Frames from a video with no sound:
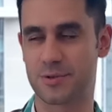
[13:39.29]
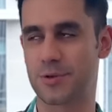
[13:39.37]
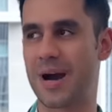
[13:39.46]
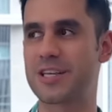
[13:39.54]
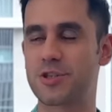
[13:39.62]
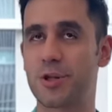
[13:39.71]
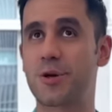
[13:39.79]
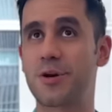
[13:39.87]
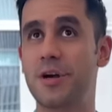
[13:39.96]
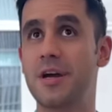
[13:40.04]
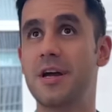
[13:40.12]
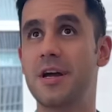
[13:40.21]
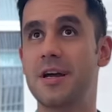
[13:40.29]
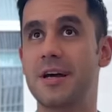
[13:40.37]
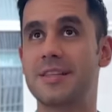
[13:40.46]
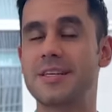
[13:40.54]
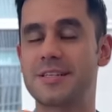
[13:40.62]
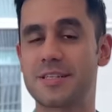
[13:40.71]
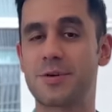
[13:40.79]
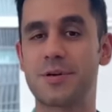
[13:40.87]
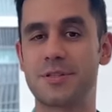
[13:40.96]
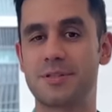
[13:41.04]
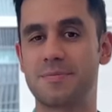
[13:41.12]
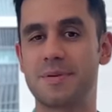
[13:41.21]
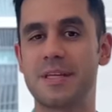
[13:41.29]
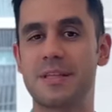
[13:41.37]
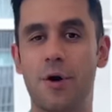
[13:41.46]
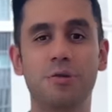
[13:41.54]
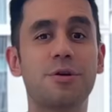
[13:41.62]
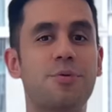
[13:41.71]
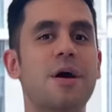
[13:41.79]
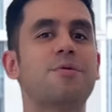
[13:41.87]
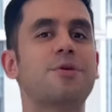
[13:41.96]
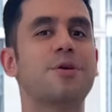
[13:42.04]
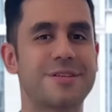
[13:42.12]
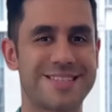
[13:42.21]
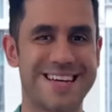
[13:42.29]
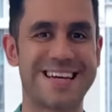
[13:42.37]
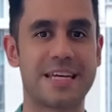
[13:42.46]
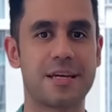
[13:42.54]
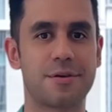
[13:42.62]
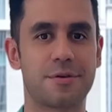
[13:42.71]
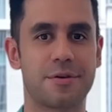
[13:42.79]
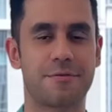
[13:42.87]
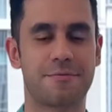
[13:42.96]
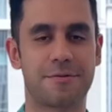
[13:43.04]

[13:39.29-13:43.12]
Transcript: So I told her, this is going to be the only ride we're gonna take here.